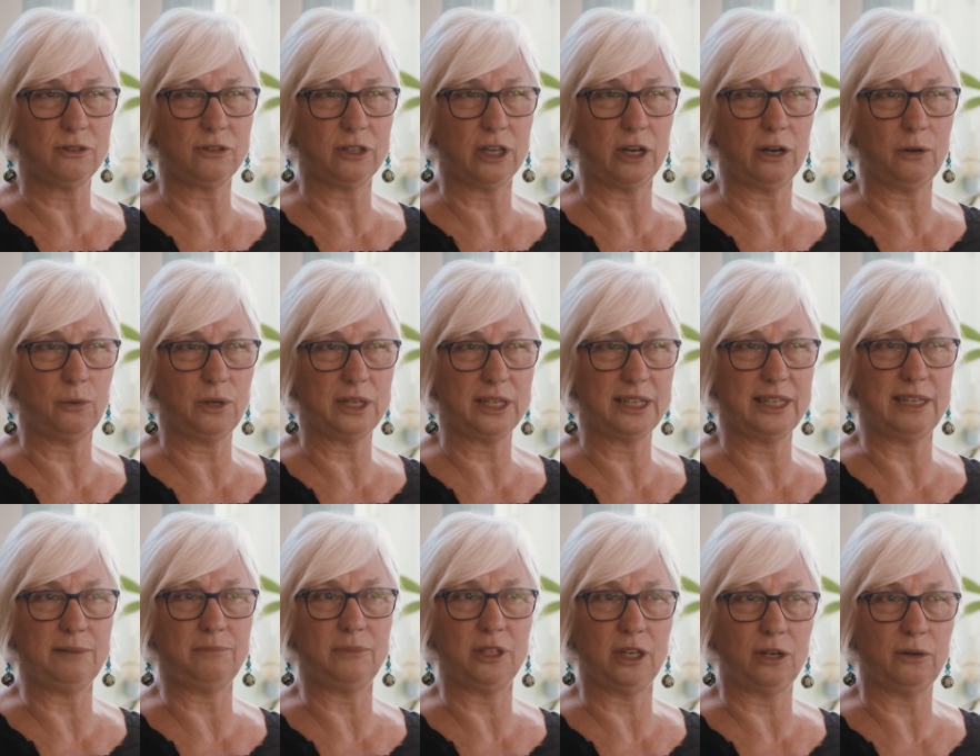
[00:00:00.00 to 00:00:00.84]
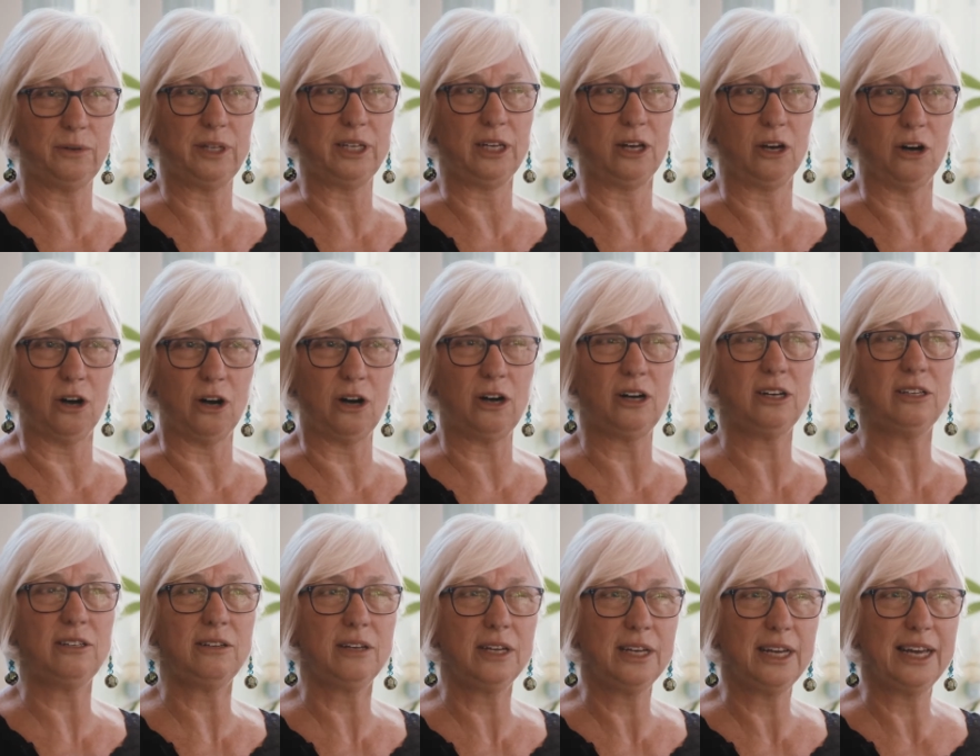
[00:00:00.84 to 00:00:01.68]
so I want to keep knowing
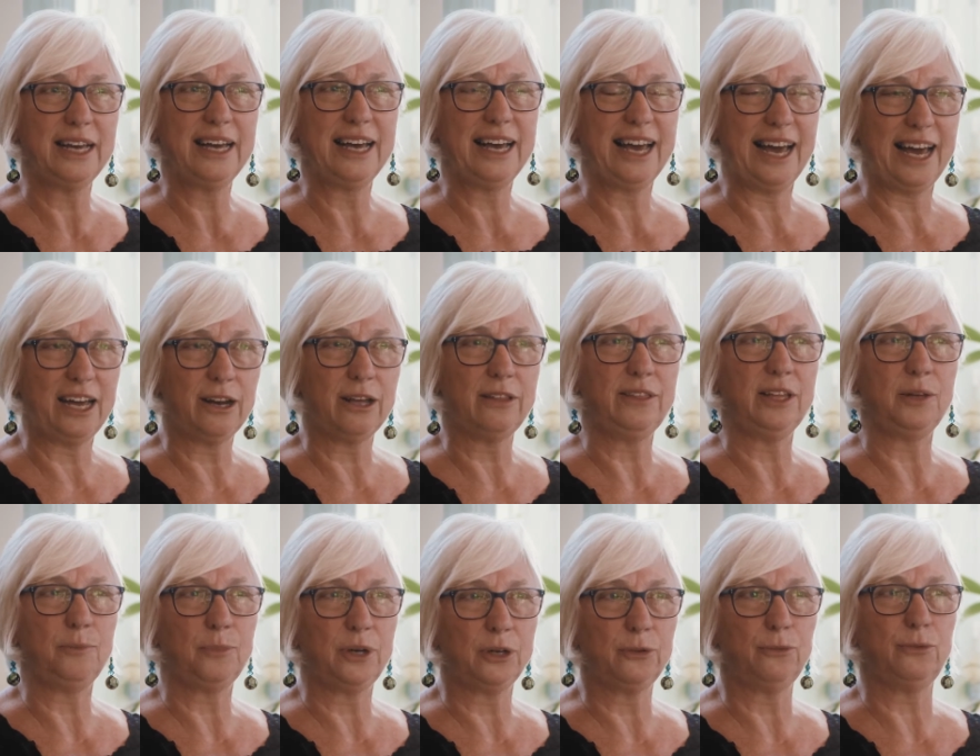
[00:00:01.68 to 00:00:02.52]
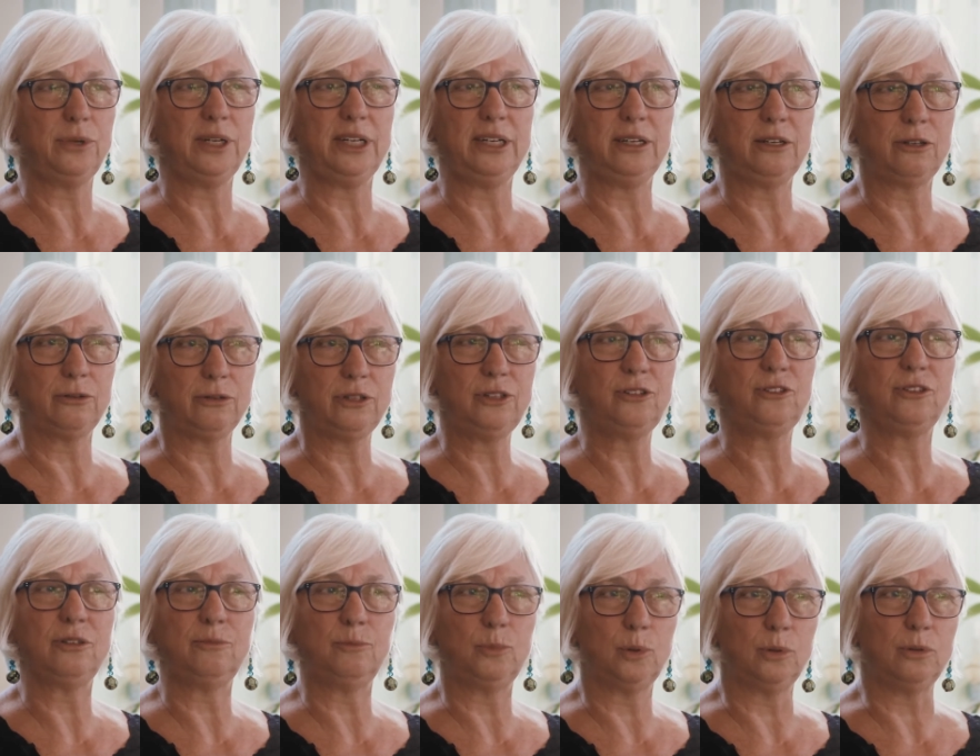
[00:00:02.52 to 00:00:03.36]
God, and I think by reading
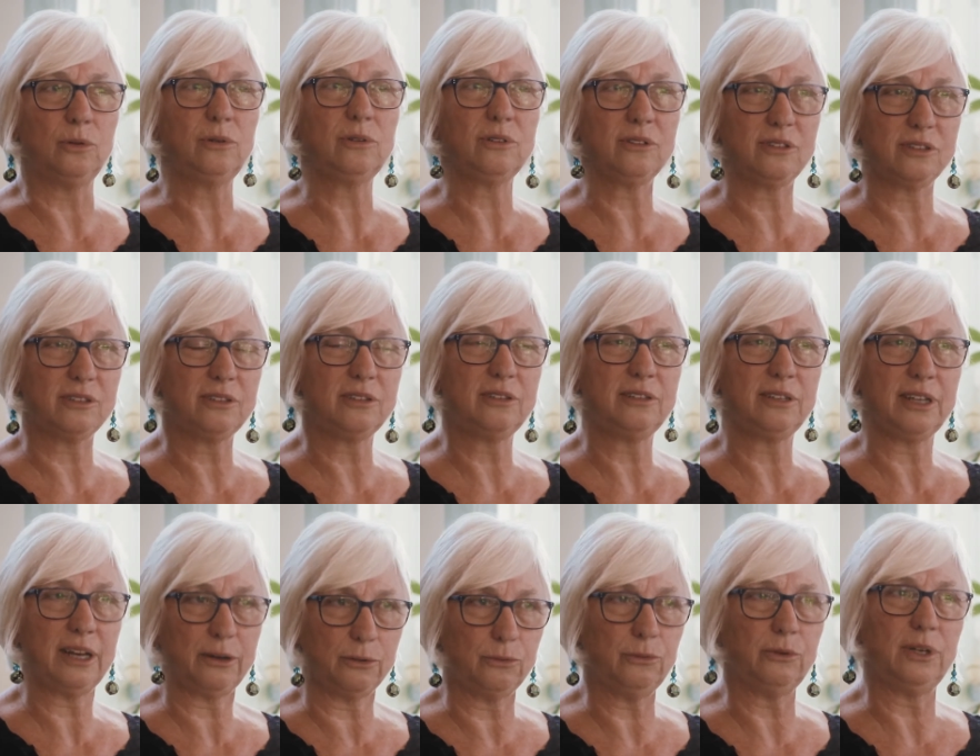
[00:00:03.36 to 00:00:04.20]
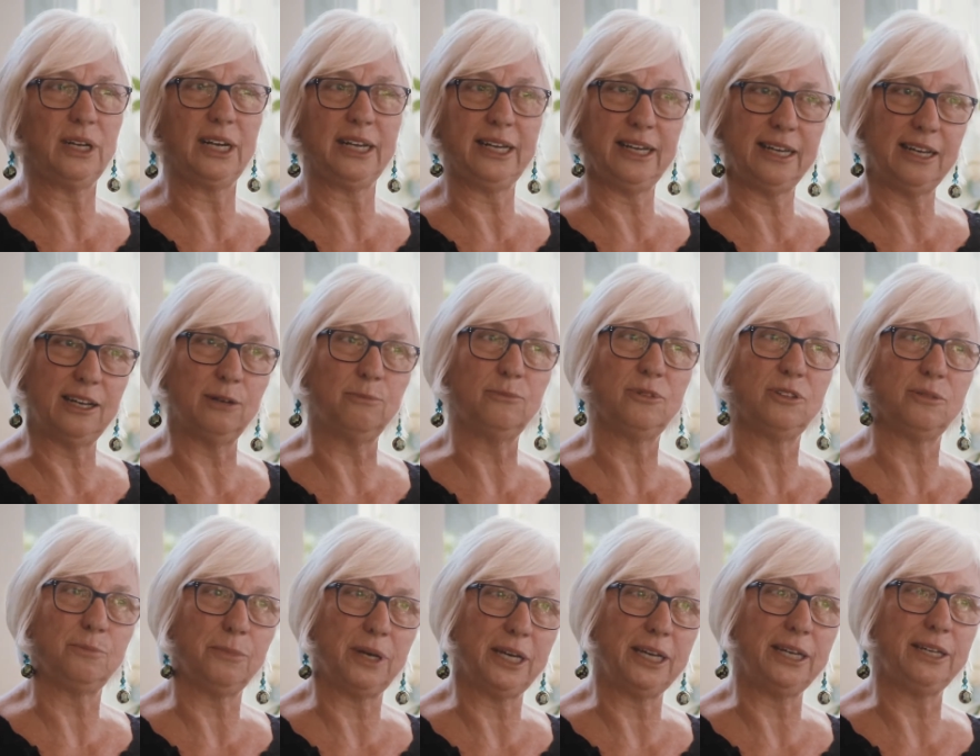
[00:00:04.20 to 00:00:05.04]
Christian books, that really
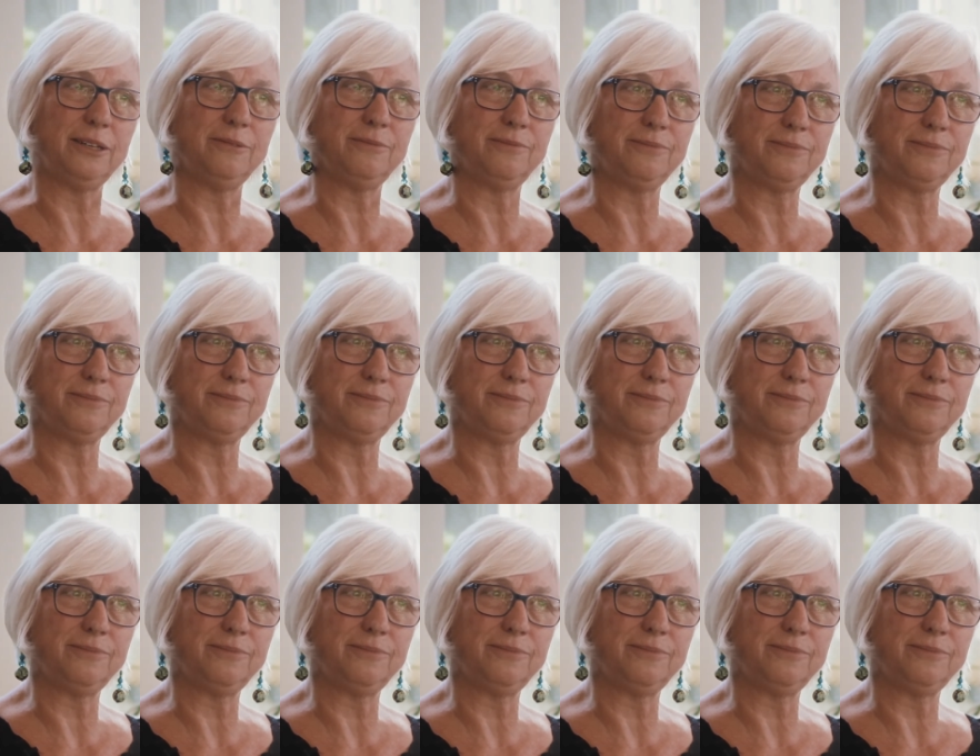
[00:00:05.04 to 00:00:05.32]
helps me.